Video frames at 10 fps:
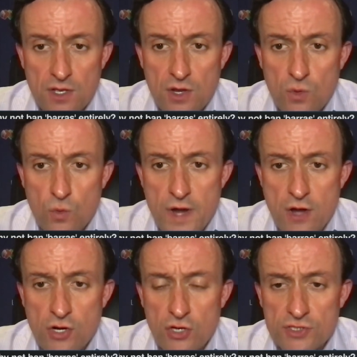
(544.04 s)
We
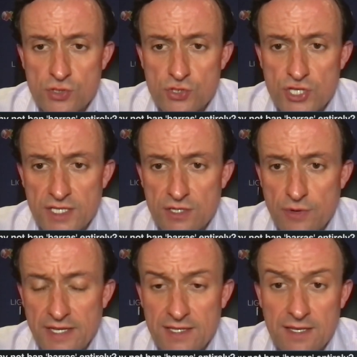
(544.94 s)
are going to
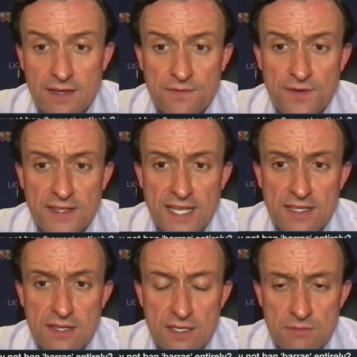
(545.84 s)
generate a fan
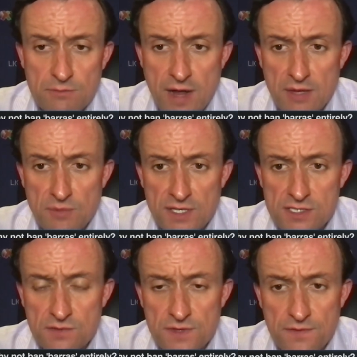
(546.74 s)
ID by
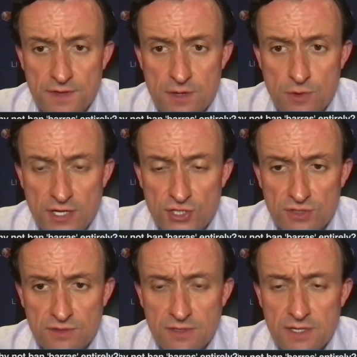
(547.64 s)
means of the
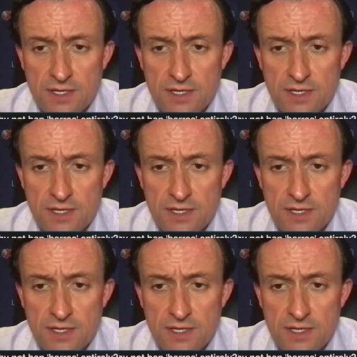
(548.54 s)
federation.